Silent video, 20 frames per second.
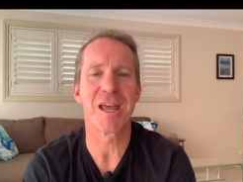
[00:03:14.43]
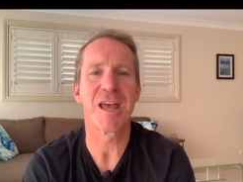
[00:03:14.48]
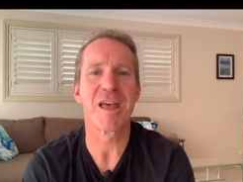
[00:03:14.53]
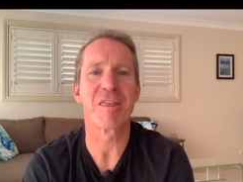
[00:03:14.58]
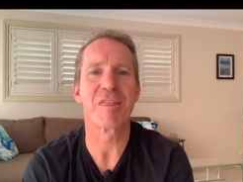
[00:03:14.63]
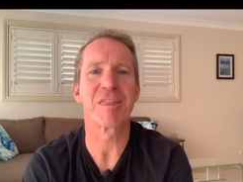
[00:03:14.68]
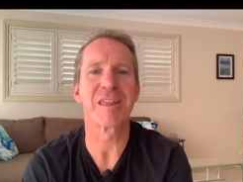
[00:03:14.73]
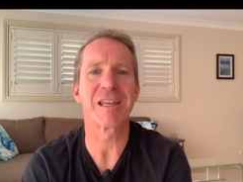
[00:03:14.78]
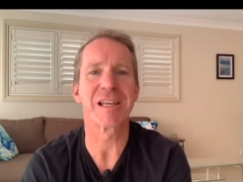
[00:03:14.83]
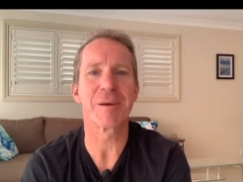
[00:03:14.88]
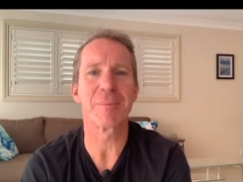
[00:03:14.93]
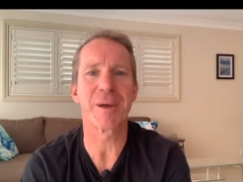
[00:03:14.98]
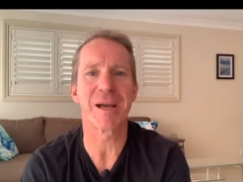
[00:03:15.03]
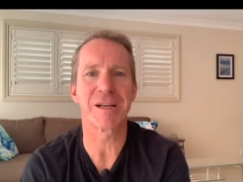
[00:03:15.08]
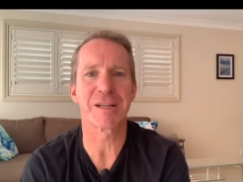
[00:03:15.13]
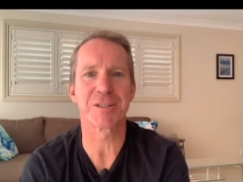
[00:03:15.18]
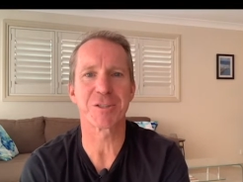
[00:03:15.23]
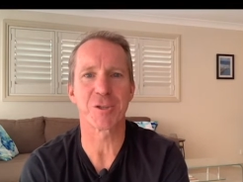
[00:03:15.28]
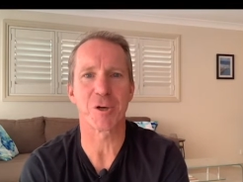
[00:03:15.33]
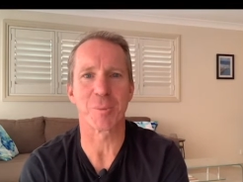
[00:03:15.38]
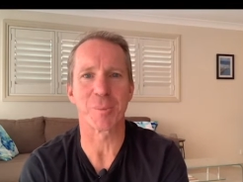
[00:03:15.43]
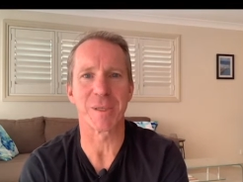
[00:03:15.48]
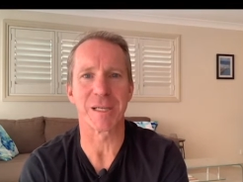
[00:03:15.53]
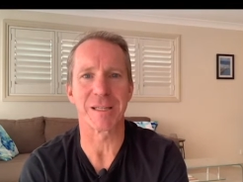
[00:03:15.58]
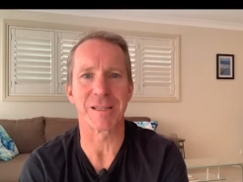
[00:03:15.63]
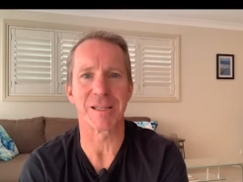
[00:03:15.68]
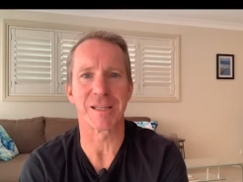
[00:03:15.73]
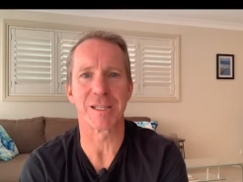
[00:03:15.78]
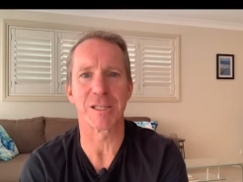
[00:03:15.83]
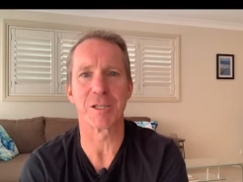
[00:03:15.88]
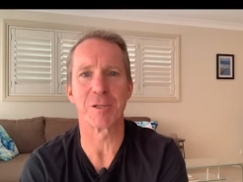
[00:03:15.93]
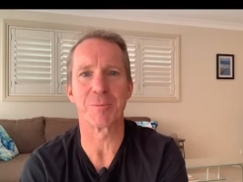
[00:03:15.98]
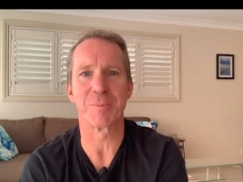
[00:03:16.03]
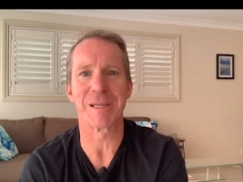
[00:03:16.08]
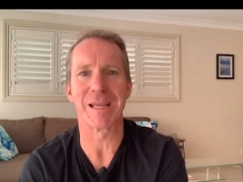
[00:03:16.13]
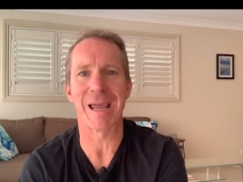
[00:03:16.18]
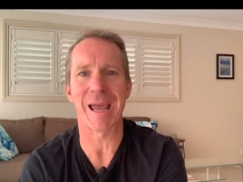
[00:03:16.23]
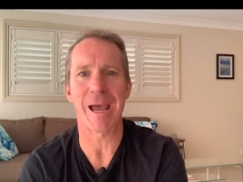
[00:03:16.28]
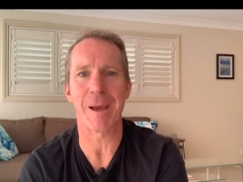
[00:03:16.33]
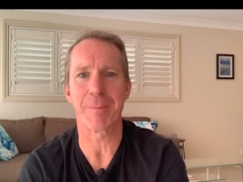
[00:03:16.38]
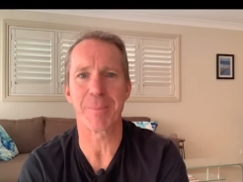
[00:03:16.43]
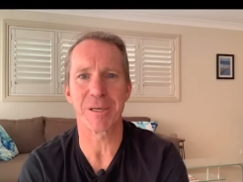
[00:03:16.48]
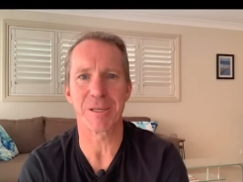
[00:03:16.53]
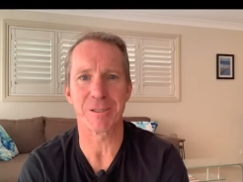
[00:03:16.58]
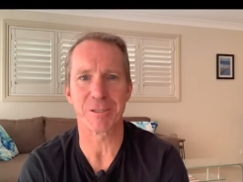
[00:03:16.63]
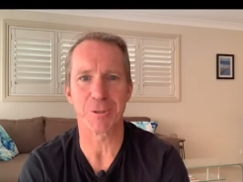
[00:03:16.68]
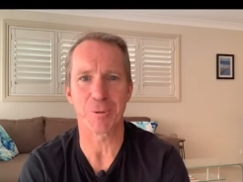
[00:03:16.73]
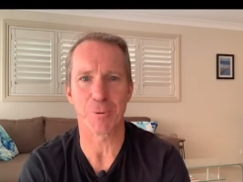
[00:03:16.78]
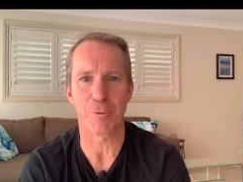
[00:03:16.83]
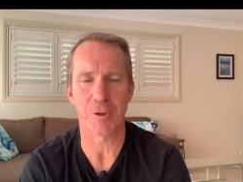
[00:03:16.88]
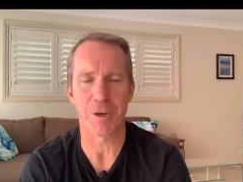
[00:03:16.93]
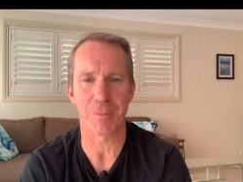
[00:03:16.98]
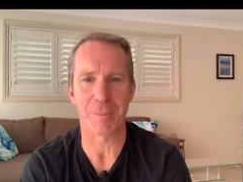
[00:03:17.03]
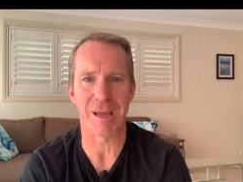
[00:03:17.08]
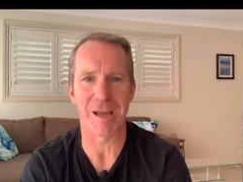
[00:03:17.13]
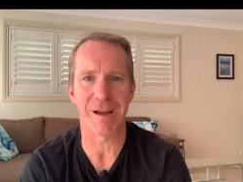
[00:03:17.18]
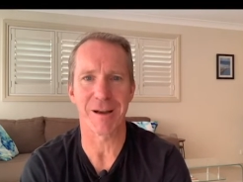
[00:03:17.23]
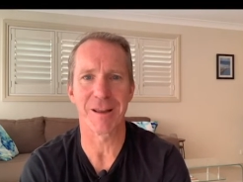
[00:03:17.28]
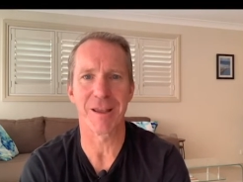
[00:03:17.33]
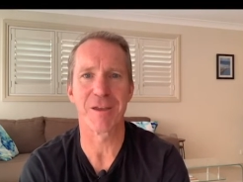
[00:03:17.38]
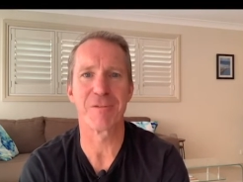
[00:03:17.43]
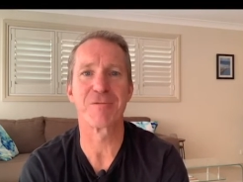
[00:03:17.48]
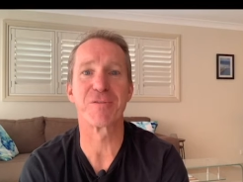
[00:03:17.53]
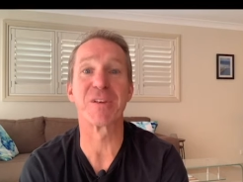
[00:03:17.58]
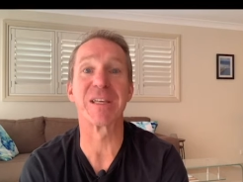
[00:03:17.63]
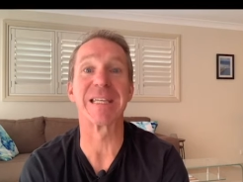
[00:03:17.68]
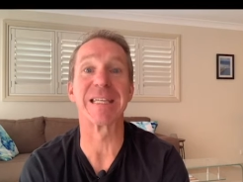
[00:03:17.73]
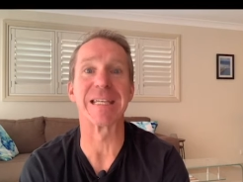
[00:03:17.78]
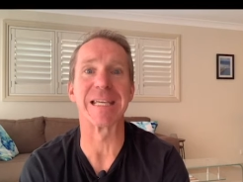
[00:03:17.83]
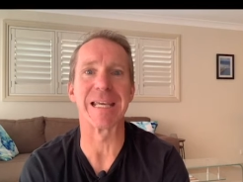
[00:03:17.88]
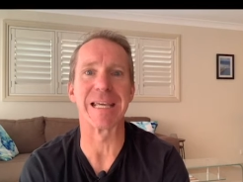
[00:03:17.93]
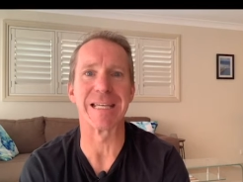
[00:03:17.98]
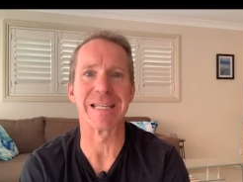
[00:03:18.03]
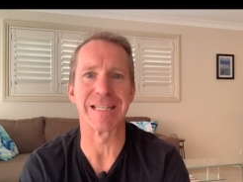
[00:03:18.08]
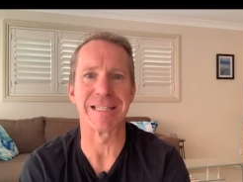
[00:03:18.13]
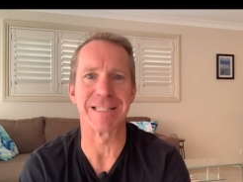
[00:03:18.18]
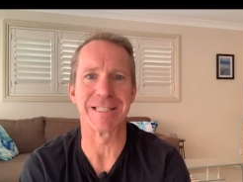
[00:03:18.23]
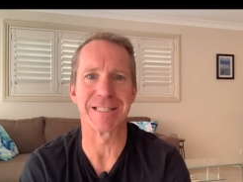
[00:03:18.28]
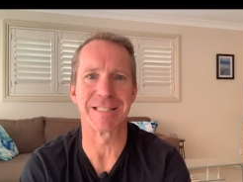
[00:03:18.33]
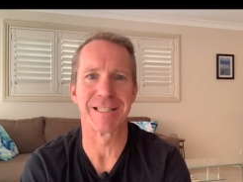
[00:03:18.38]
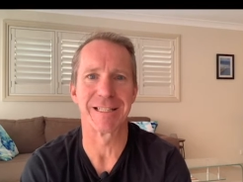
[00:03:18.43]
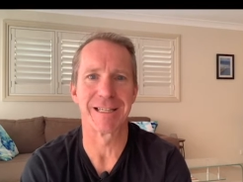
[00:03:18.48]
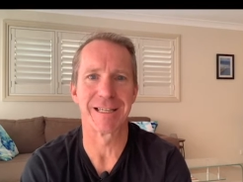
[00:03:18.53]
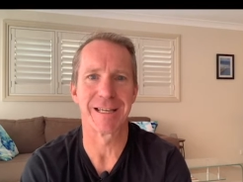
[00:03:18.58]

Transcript: think about a topic that you'd be happy to talk about for years,